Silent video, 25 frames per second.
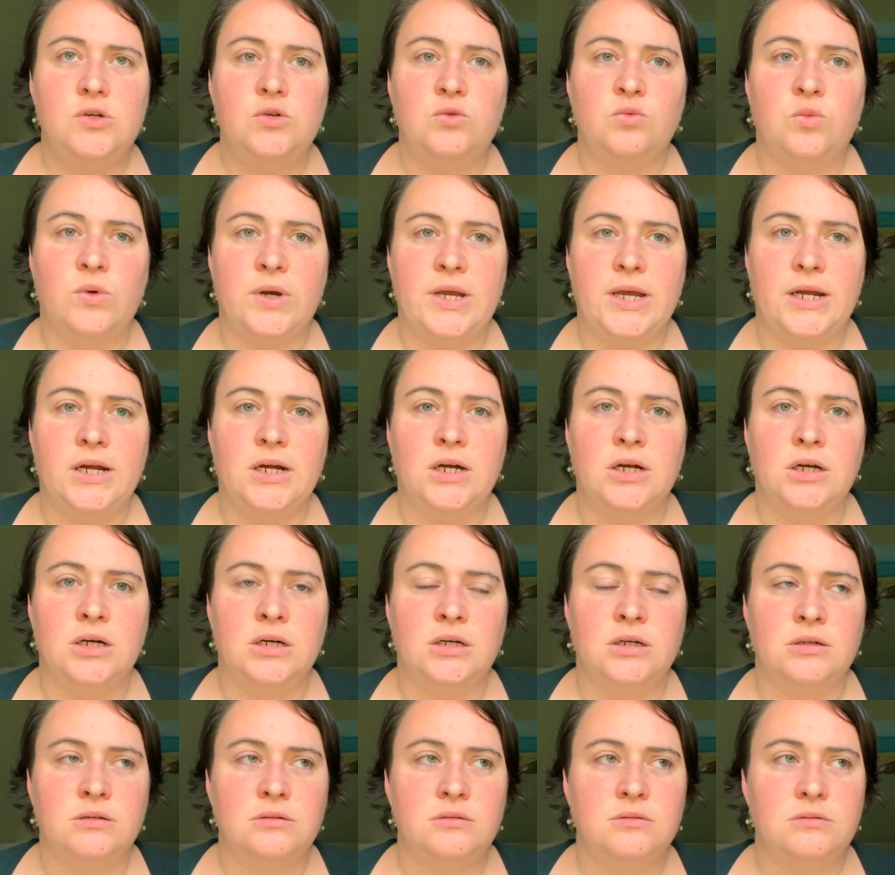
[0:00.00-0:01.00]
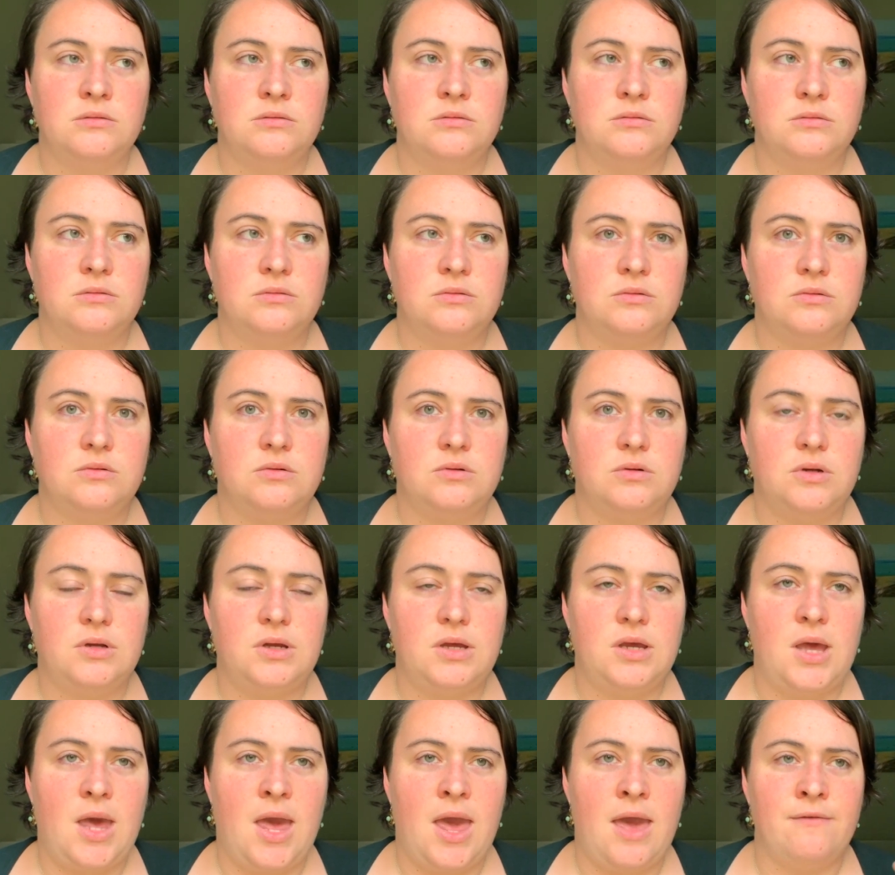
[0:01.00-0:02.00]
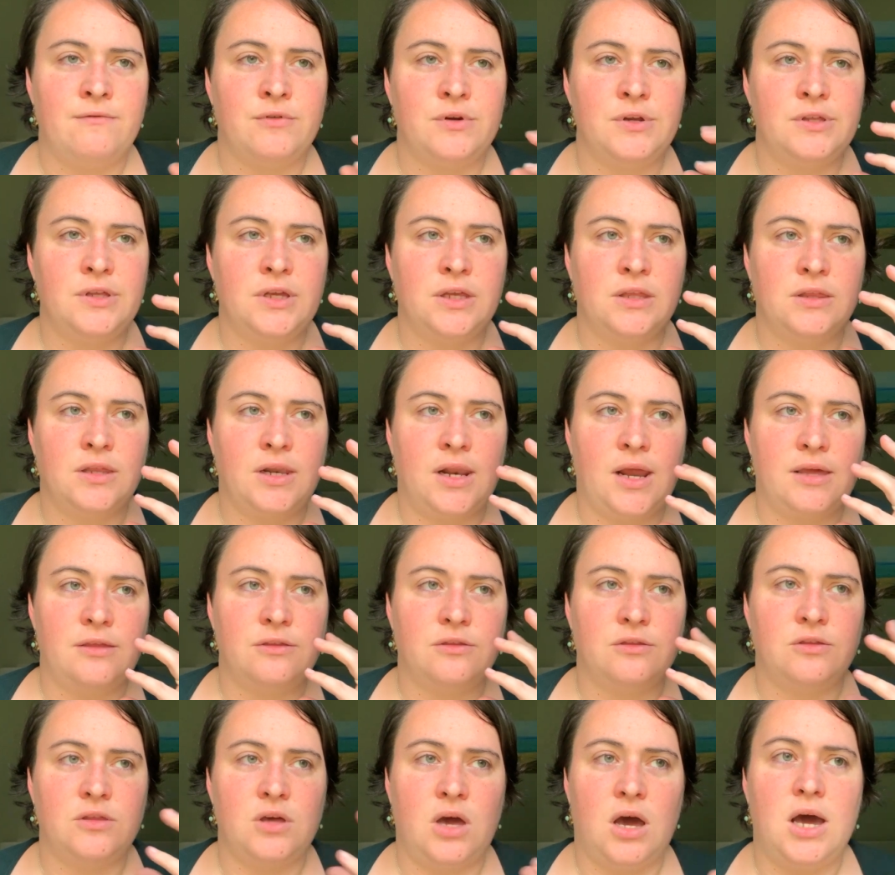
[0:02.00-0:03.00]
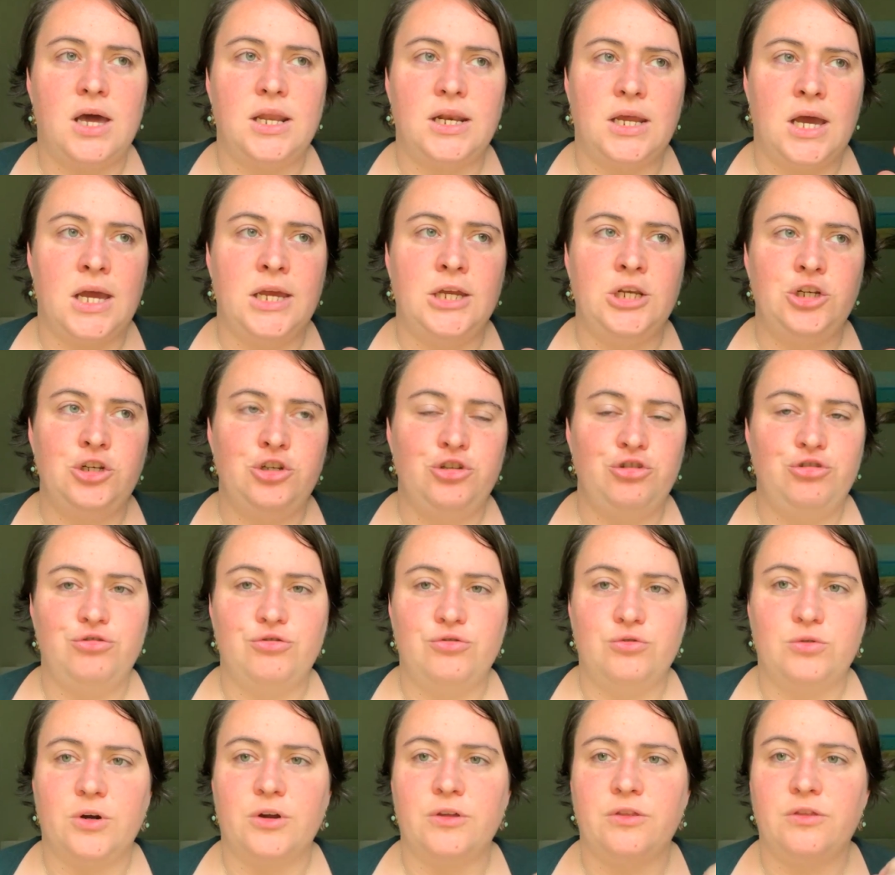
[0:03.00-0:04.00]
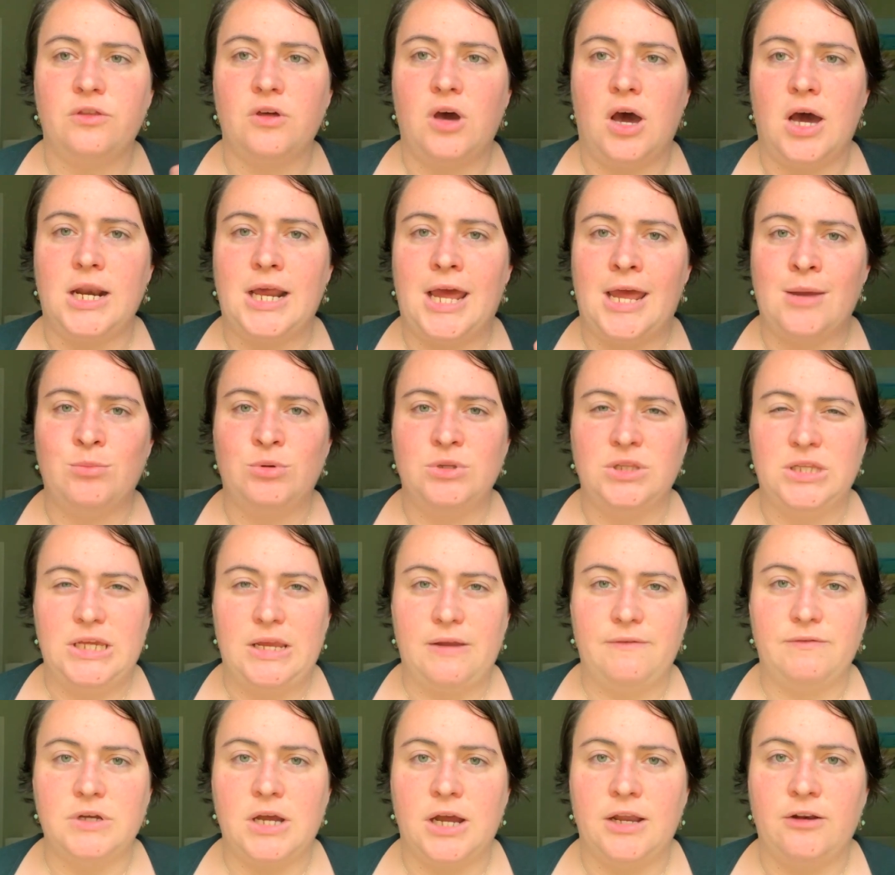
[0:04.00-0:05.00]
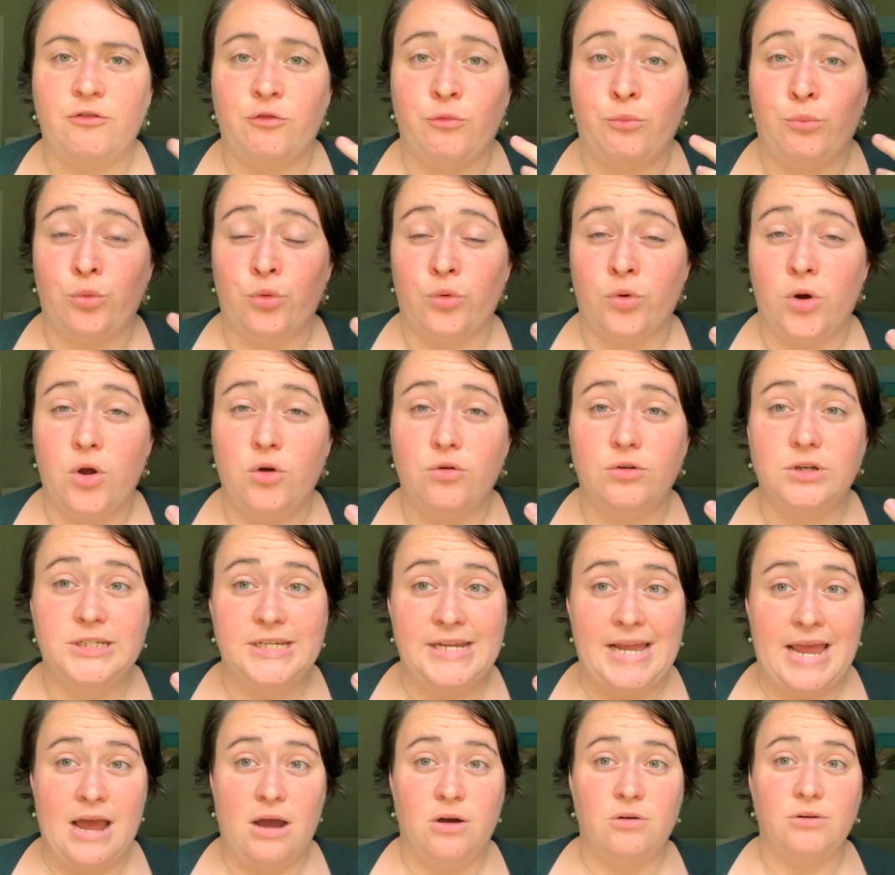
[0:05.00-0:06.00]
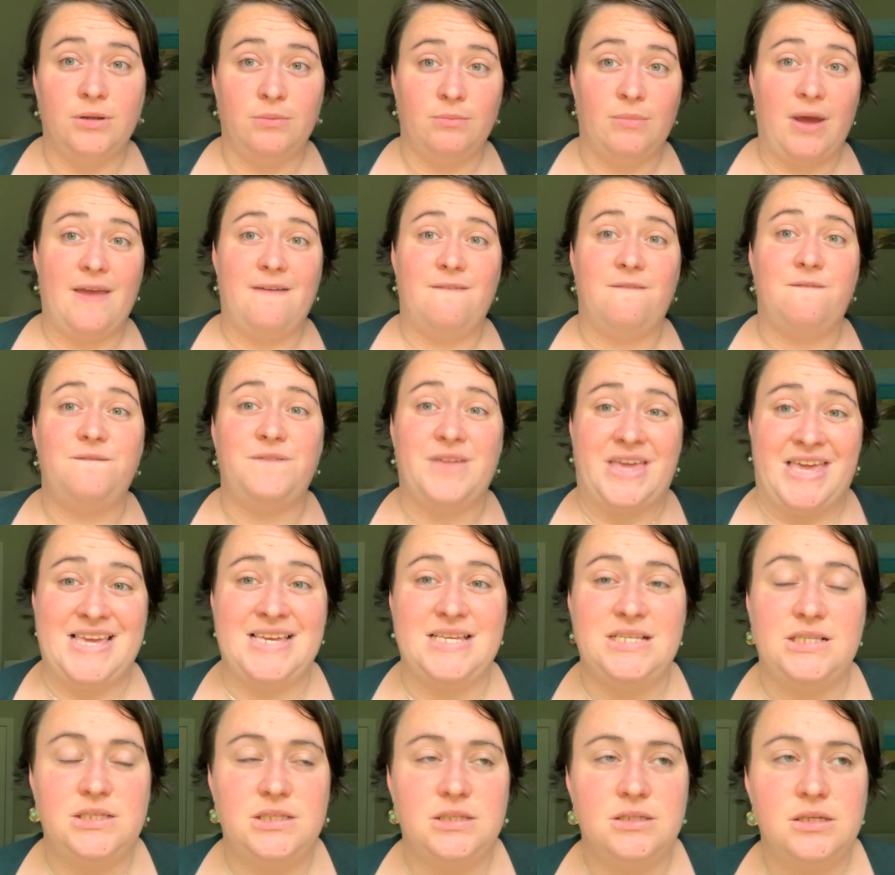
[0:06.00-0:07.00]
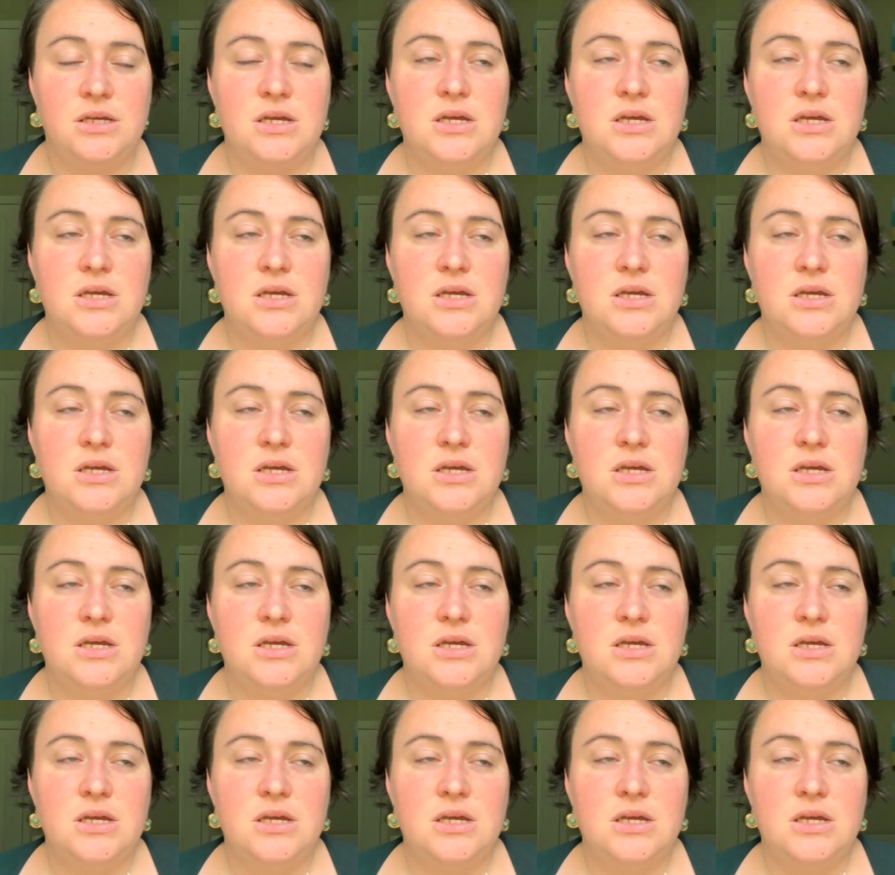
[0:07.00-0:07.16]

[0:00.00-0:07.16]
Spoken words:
where everything that I thought I knew or thought I believed kind of broke down in my face.